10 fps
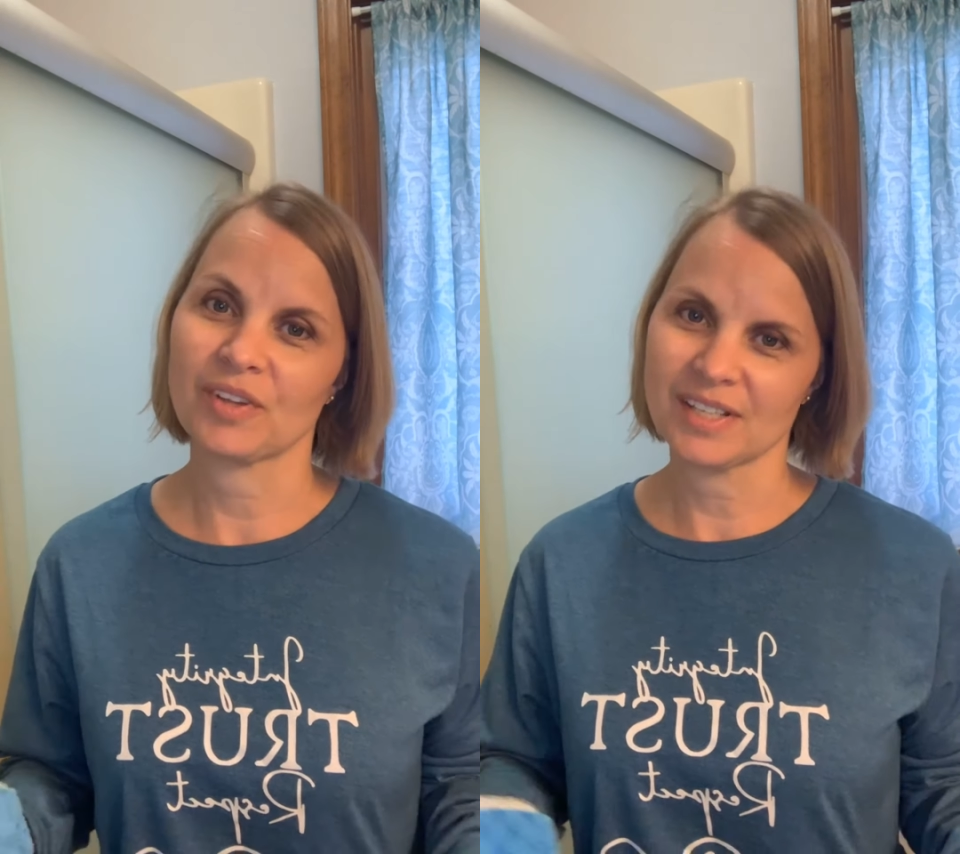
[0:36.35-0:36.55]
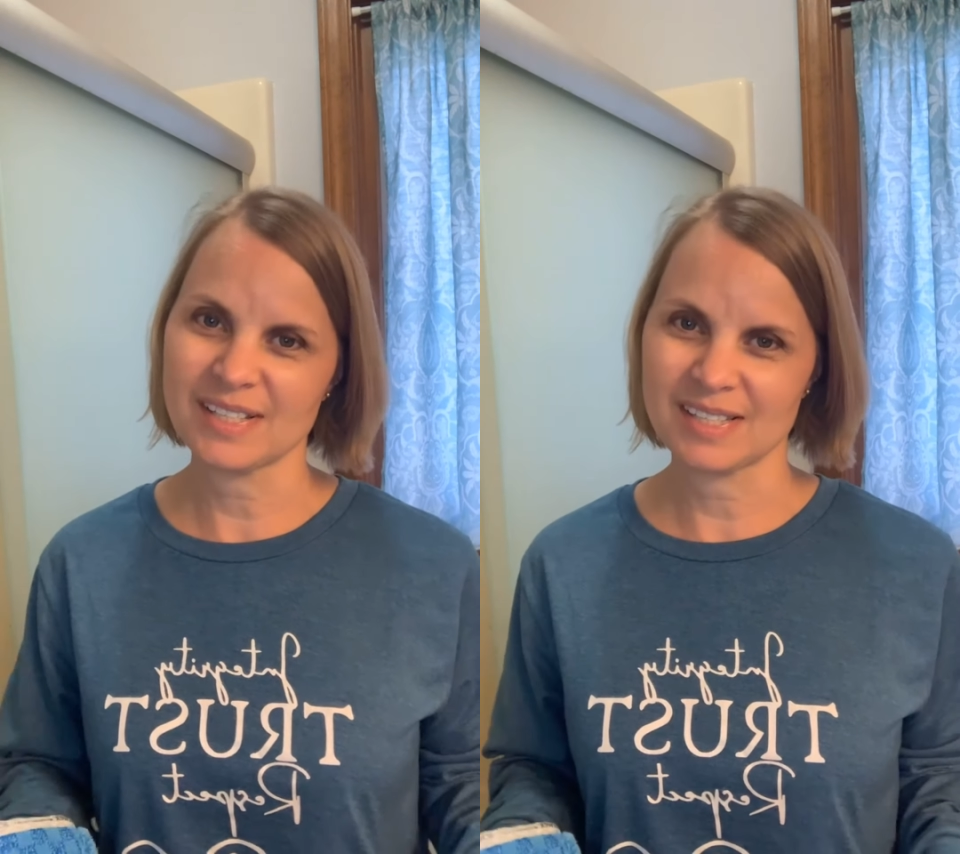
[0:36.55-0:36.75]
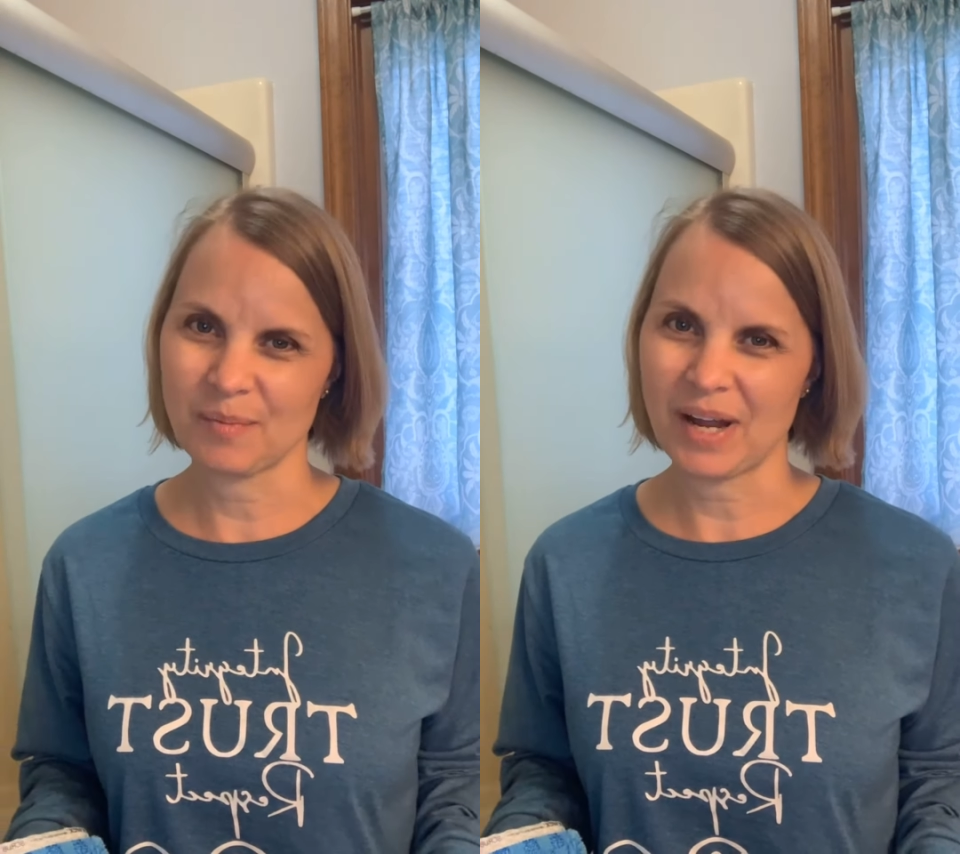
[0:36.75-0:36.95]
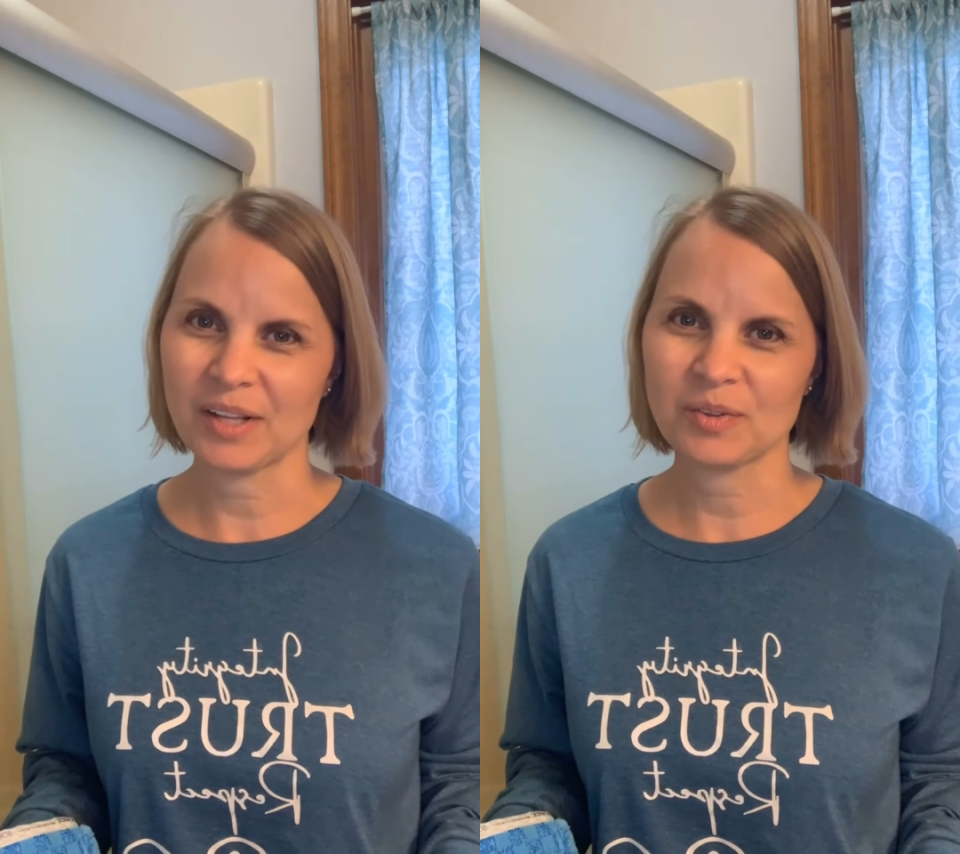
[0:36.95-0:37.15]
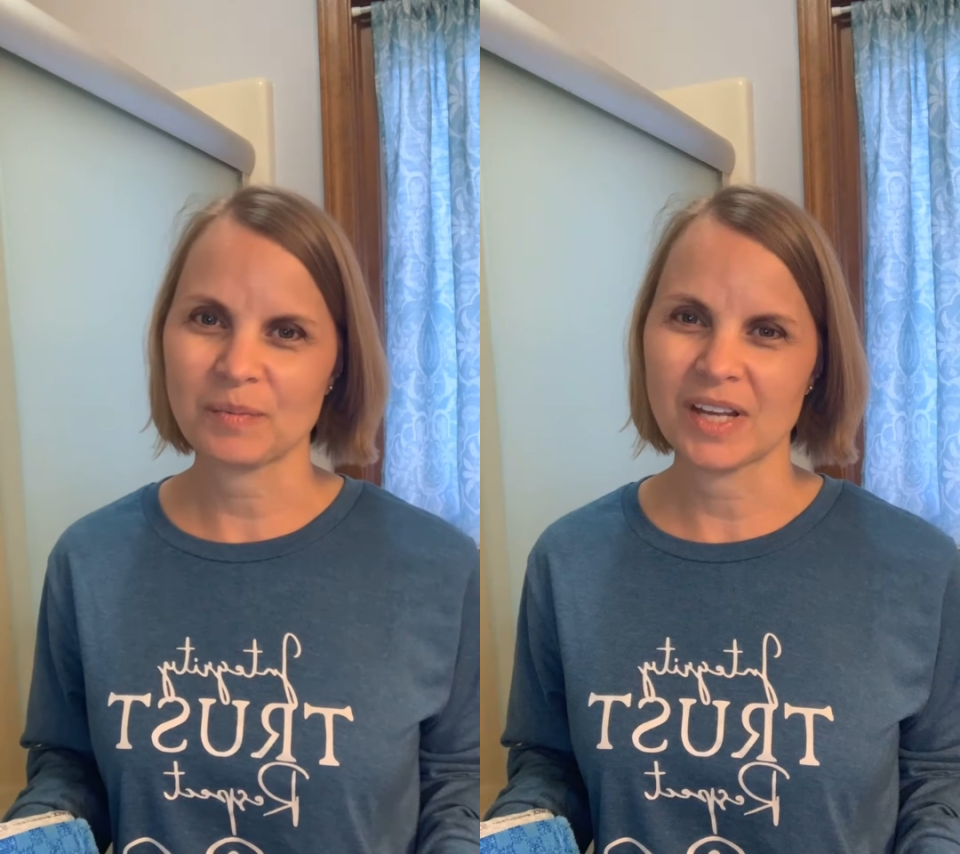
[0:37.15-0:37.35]
this is the
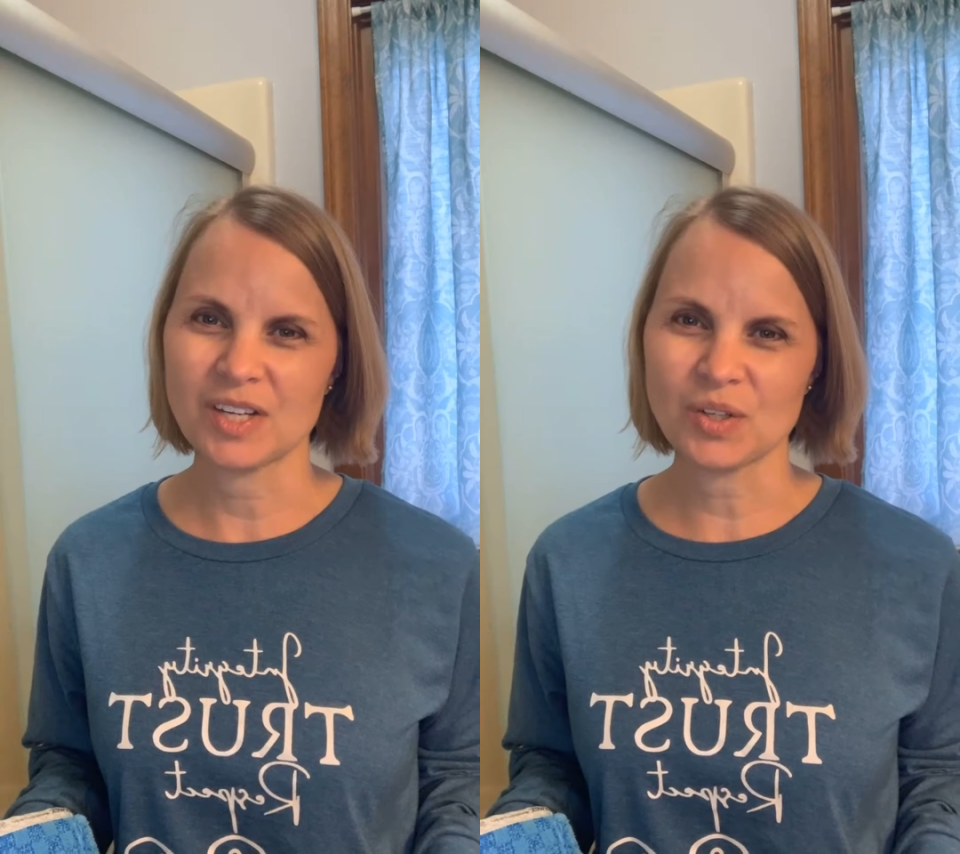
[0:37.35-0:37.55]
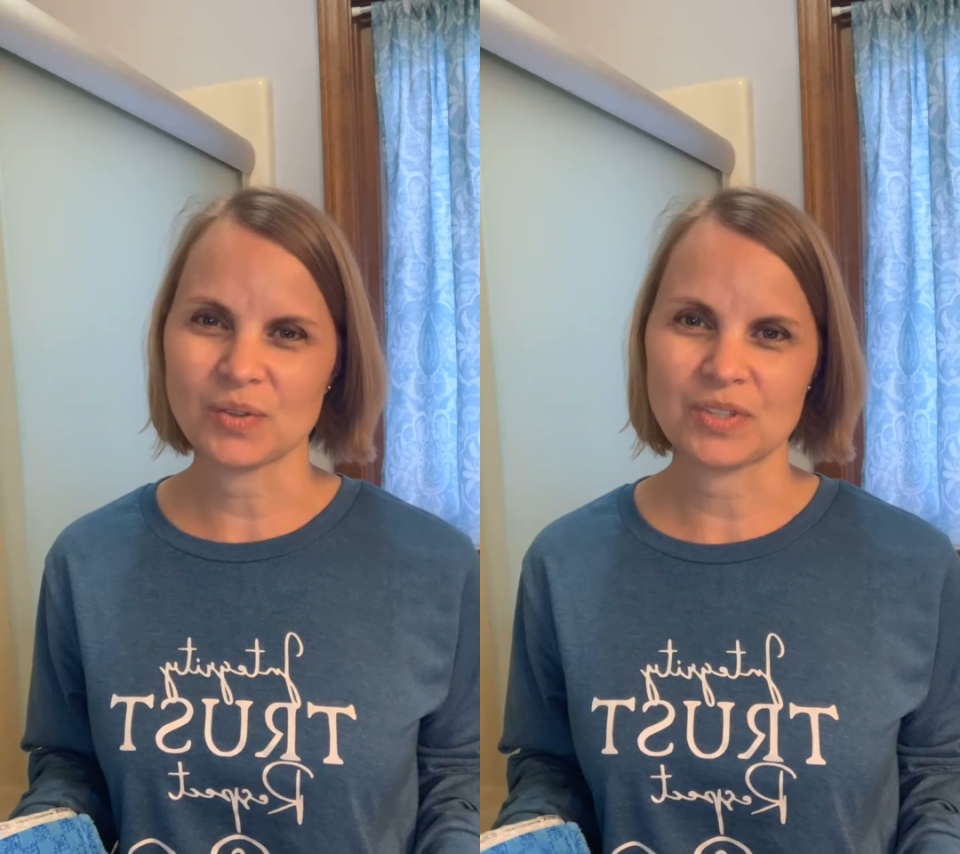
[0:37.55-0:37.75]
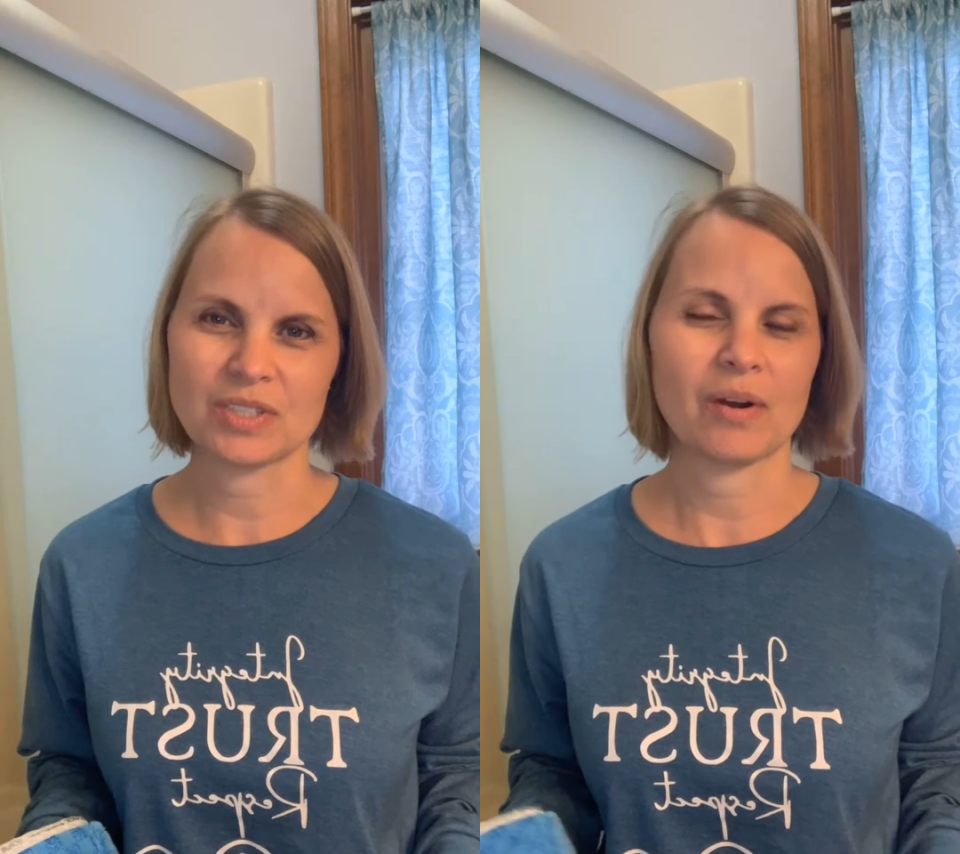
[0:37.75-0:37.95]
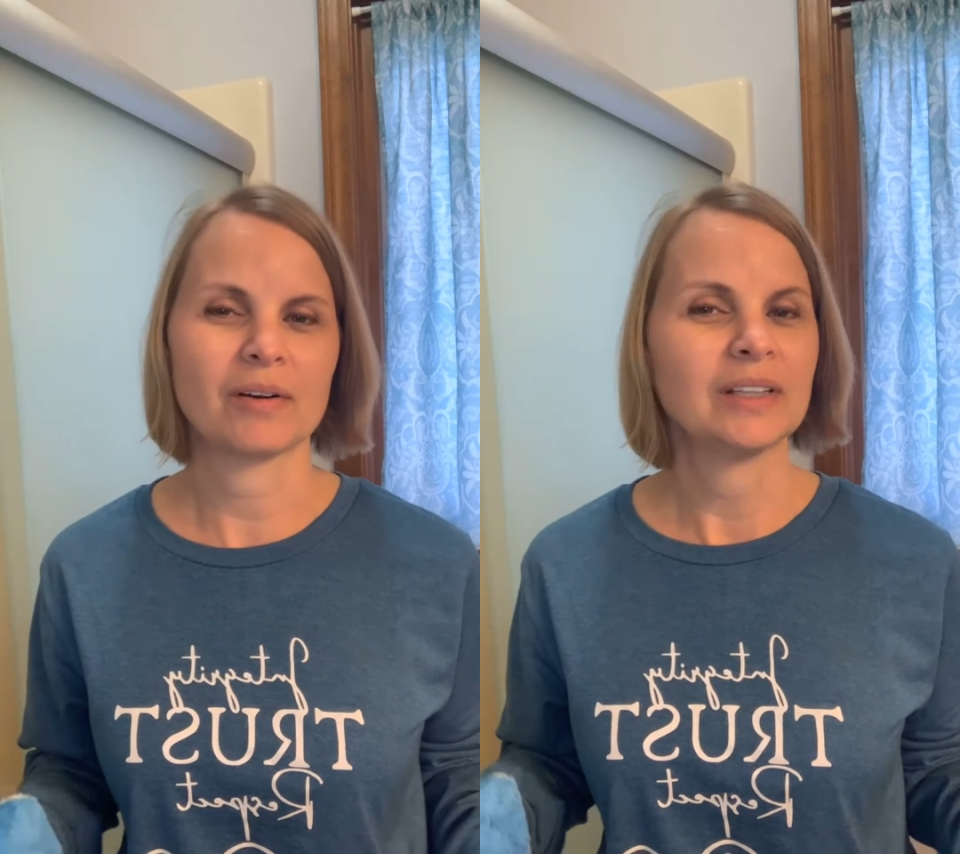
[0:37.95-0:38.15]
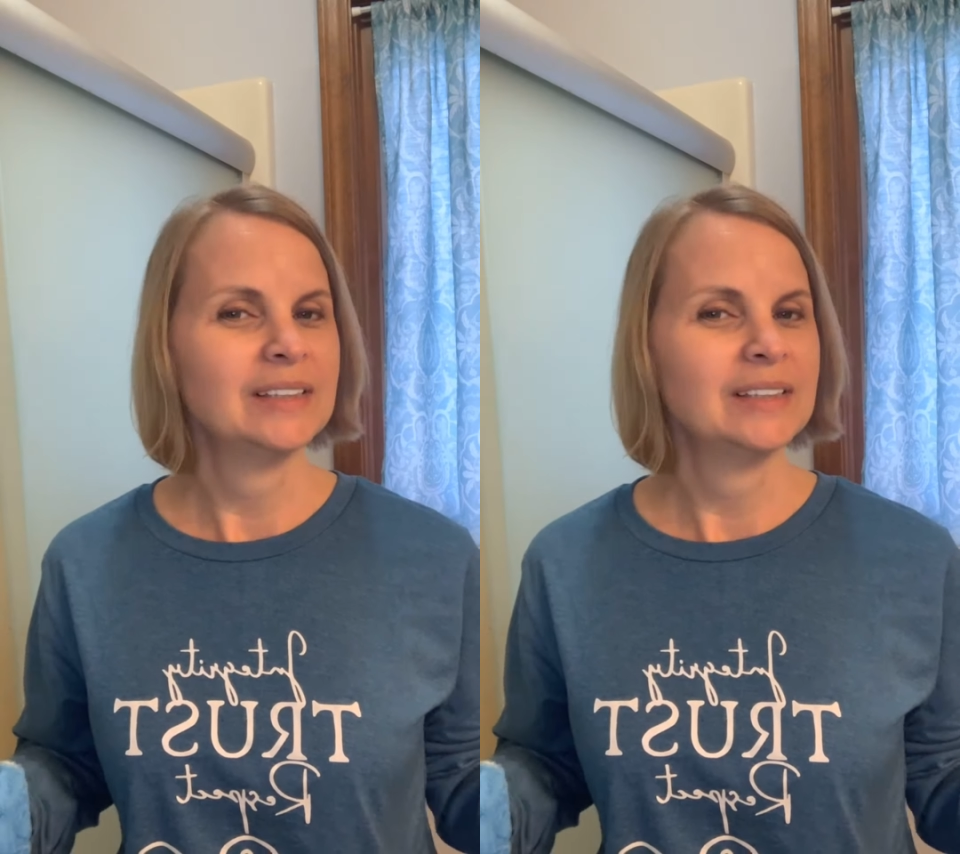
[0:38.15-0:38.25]
bathroom they use. So